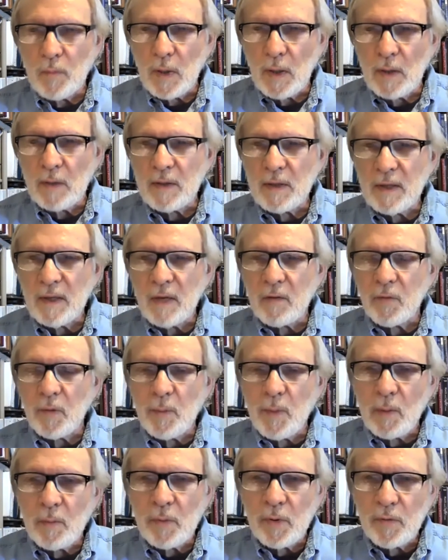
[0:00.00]
I can't
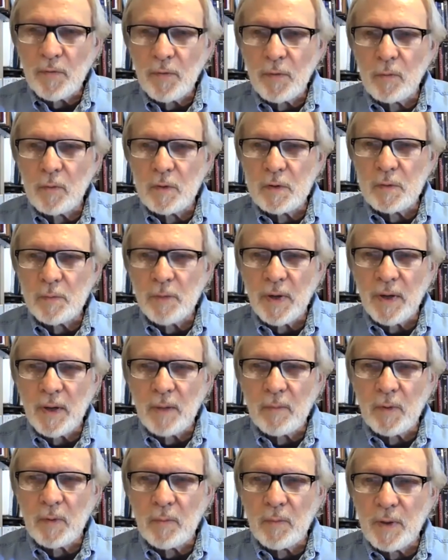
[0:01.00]
remember if it was
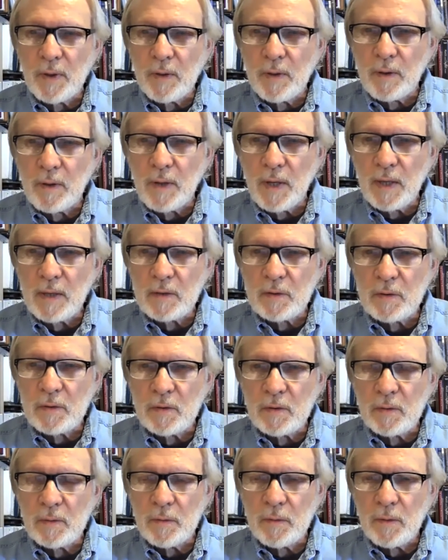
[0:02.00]
Pam or me that
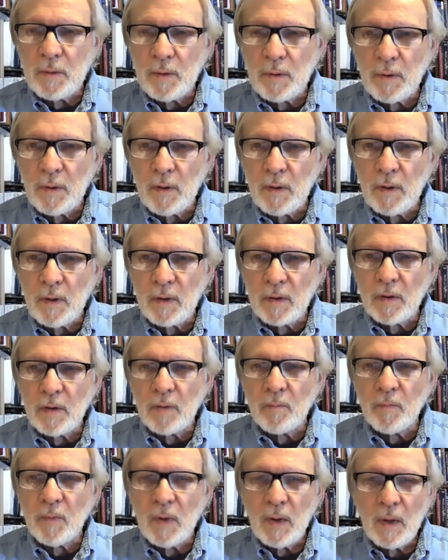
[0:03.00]
asked uh,
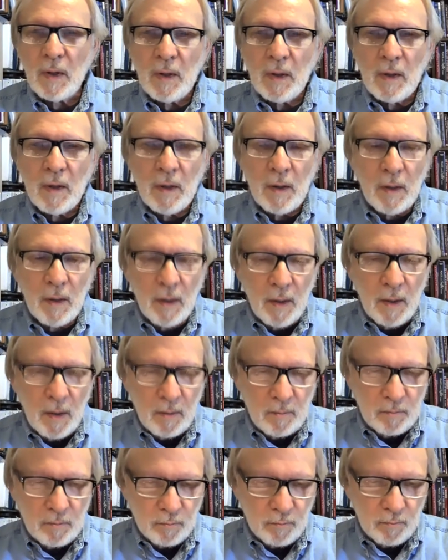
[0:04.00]
him,
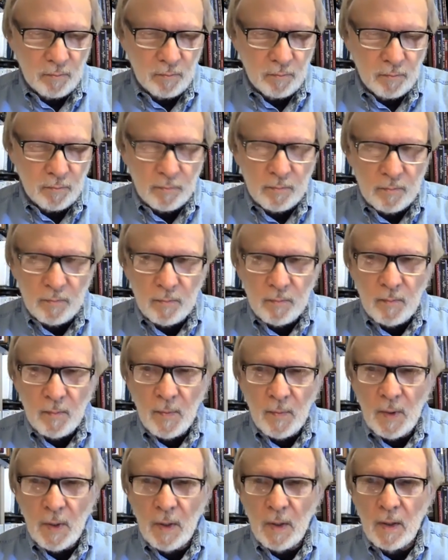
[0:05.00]
um,
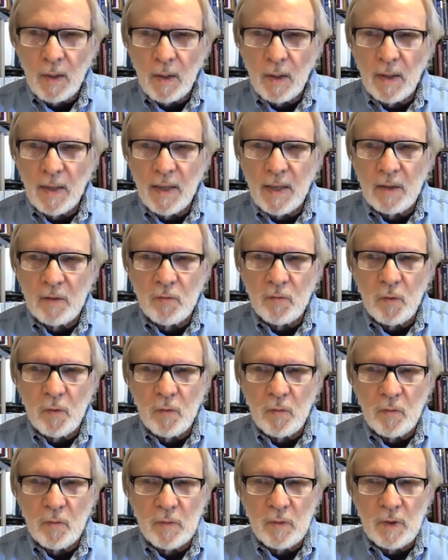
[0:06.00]
uh,
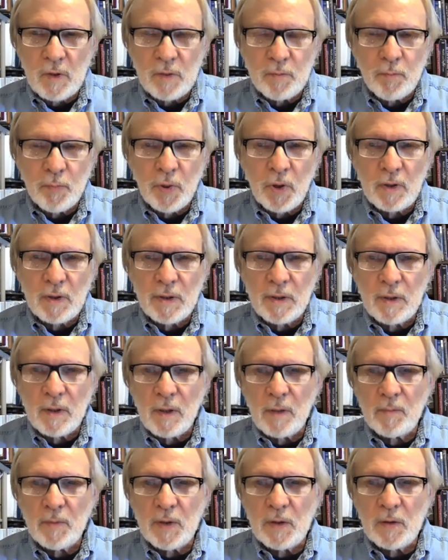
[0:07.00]
Andrew, this bully,
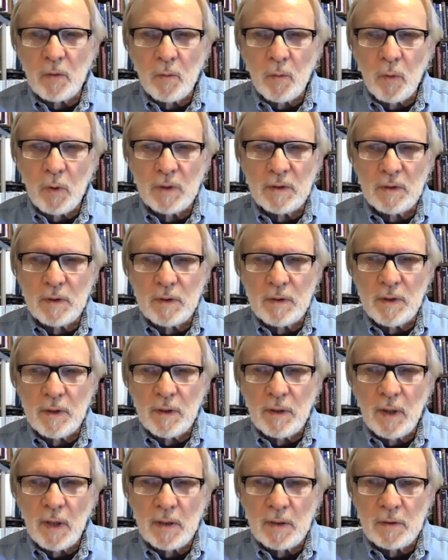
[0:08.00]
I mean, what does
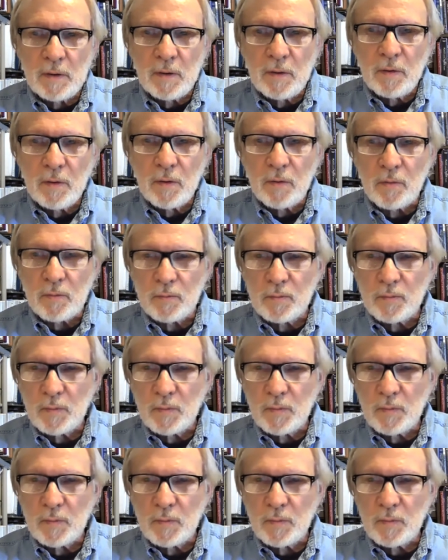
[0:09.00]
he like to do?